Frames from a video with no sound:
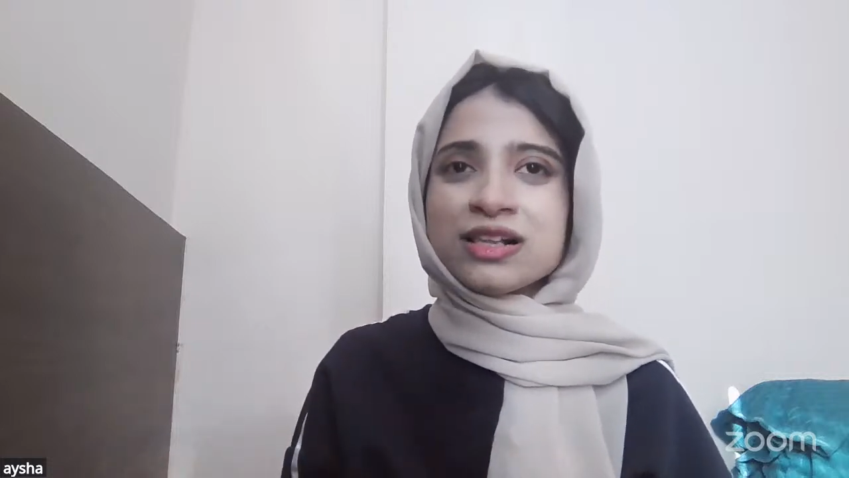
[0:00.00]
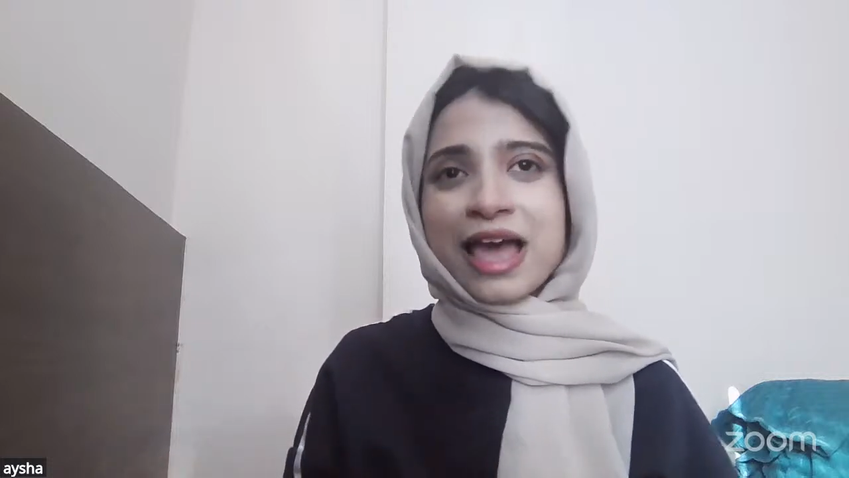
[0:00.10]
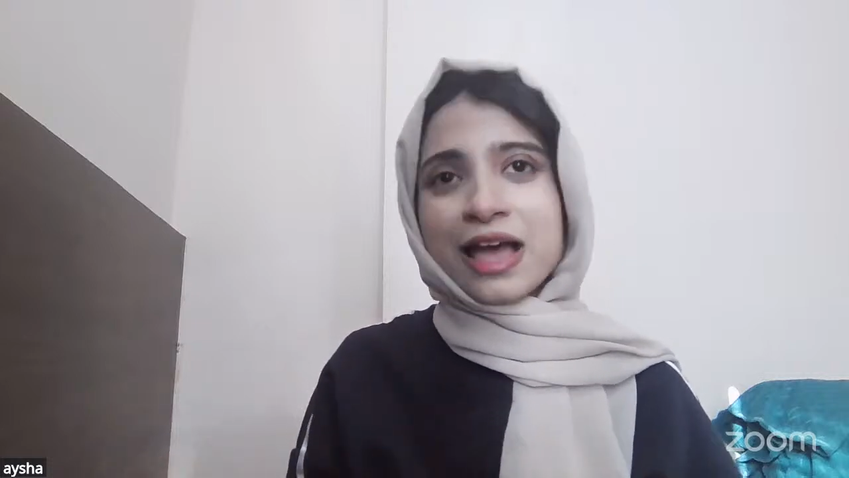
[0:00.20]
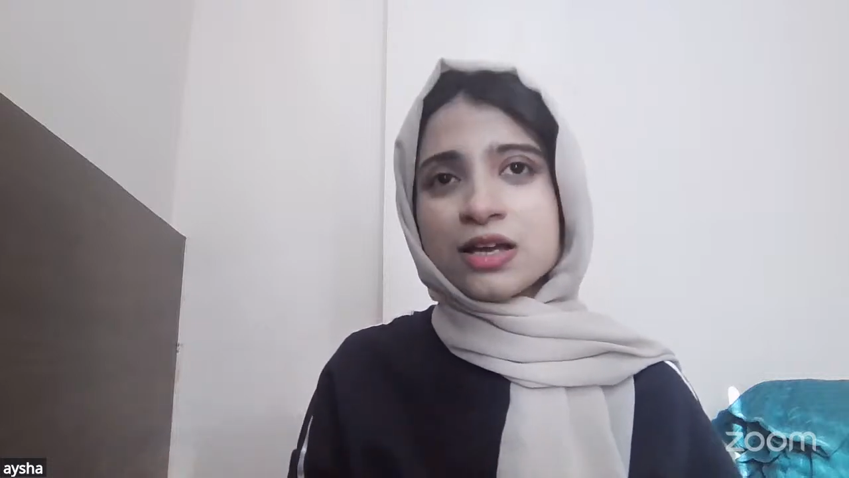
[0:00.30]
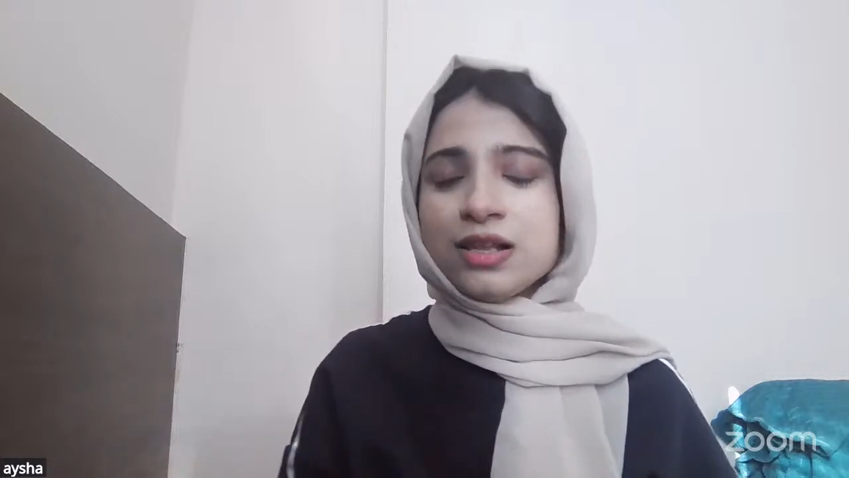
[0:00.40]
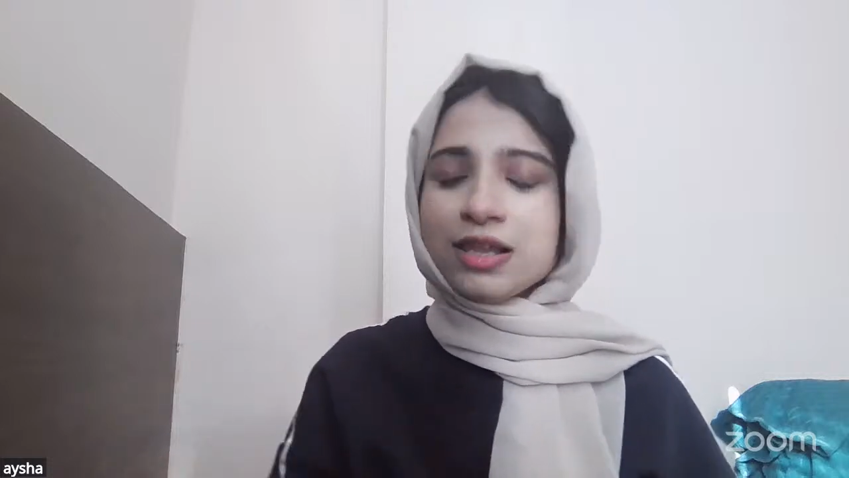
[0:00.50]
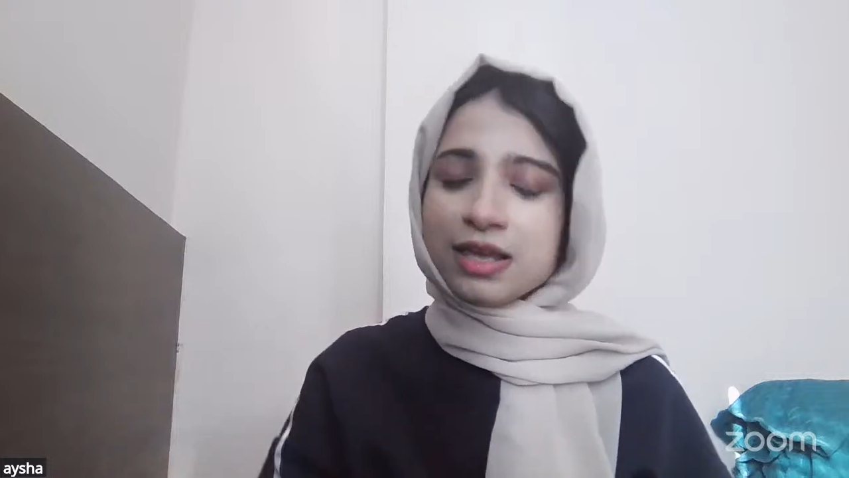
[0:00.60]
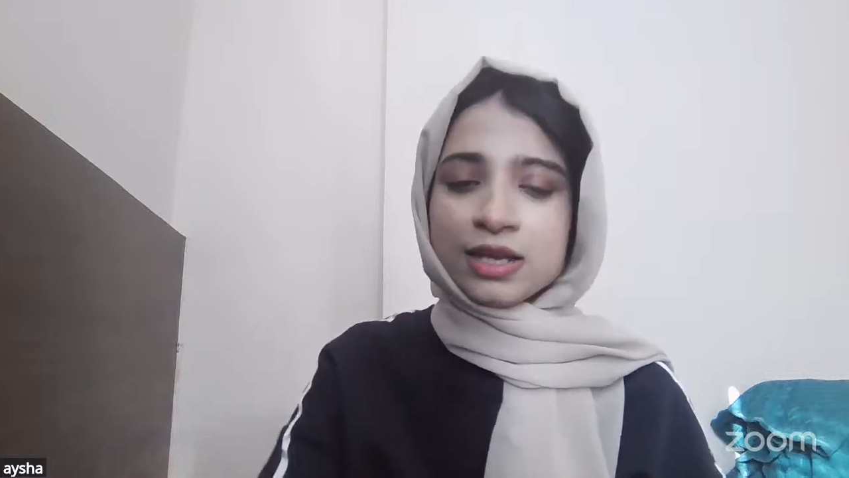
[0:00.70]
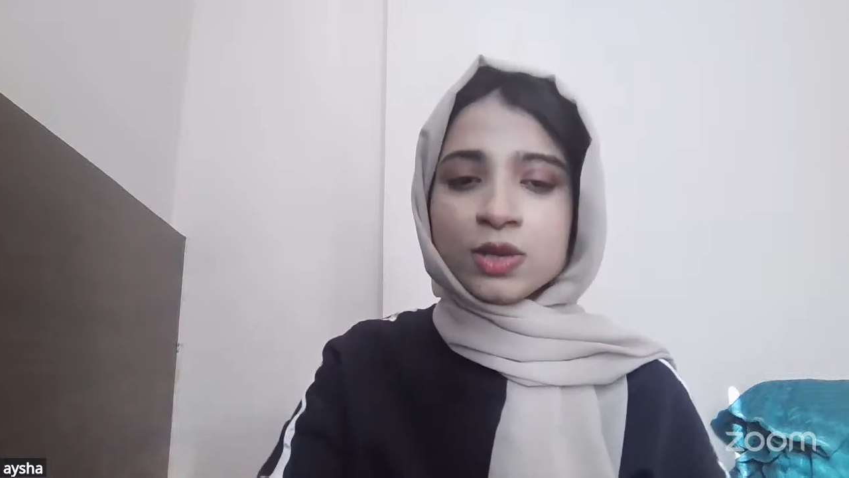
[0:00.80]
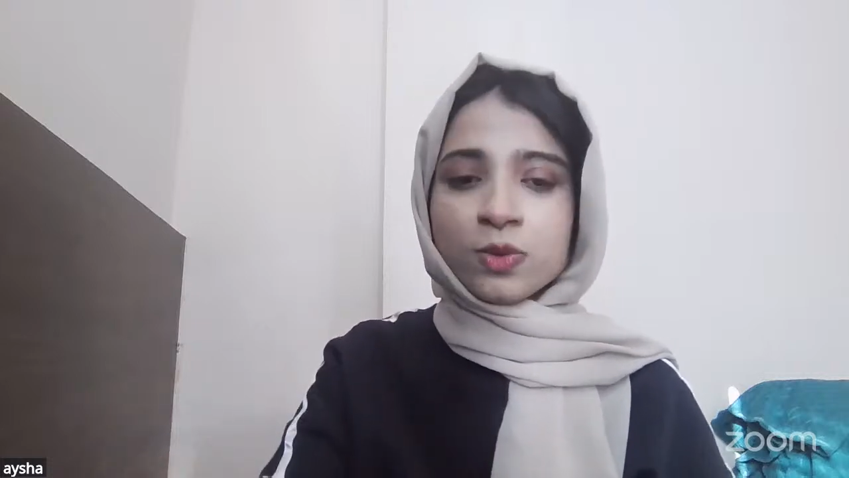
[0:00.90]
Kaggle,
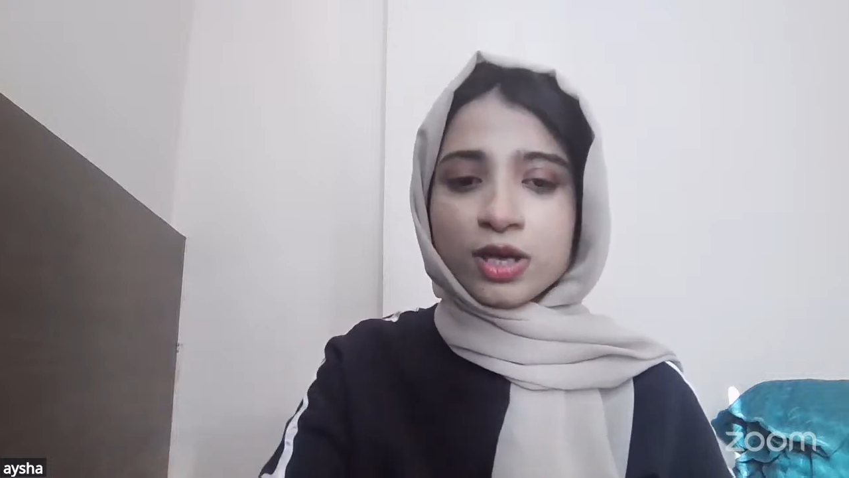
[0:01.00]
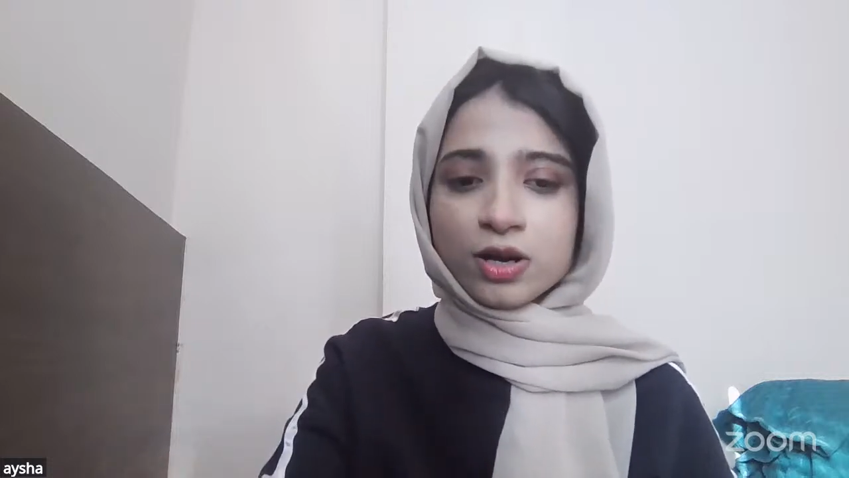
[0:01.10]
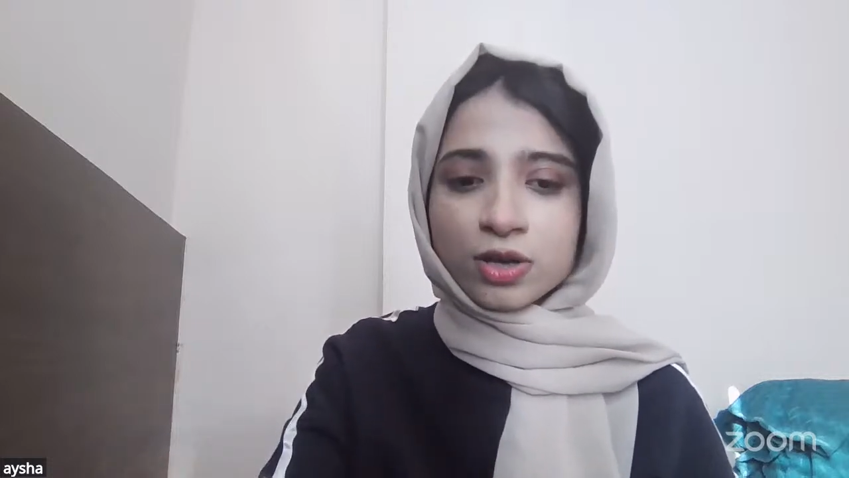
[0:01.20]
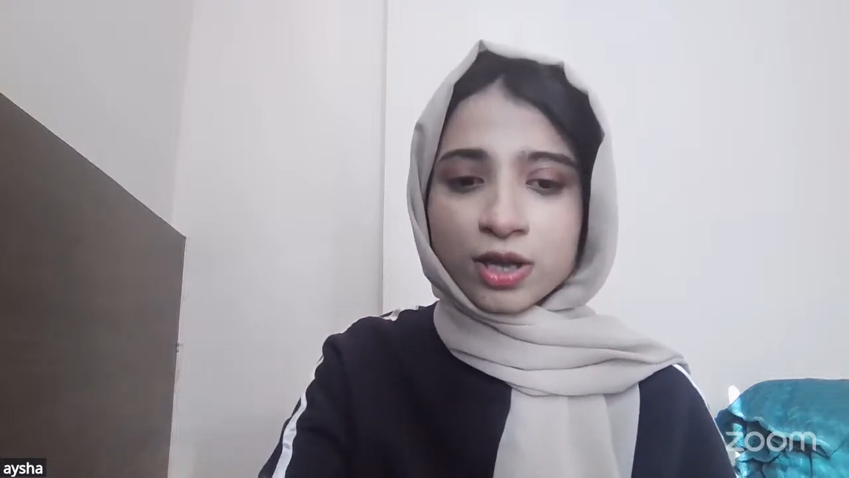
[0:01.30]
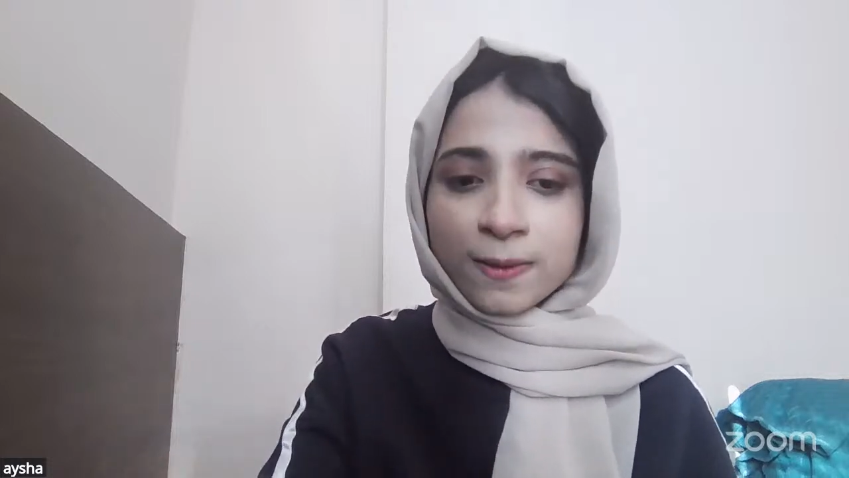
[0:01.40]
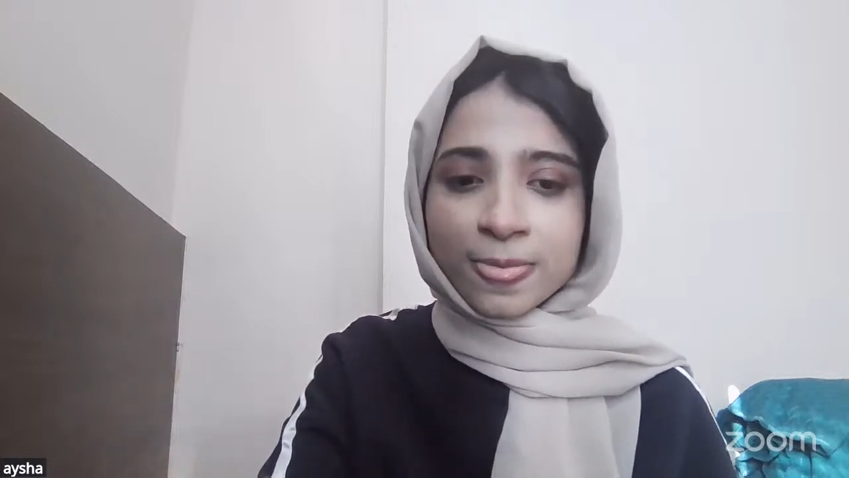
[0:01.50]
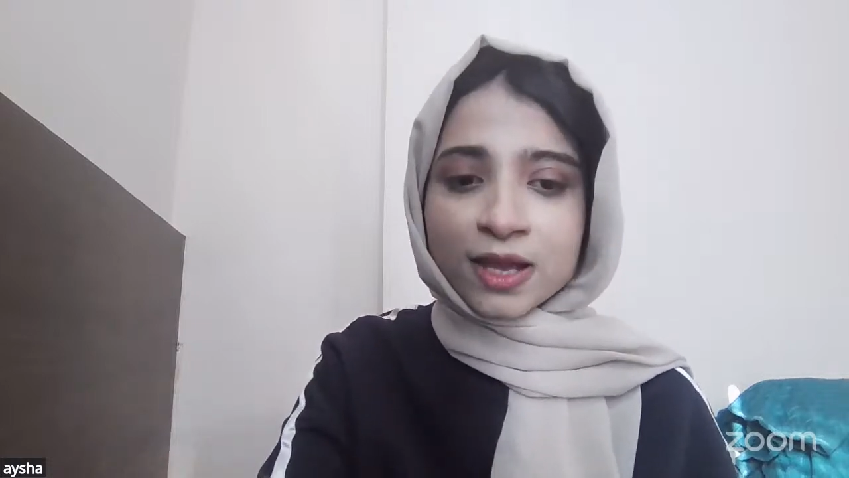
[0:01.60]
anywhere. Okay.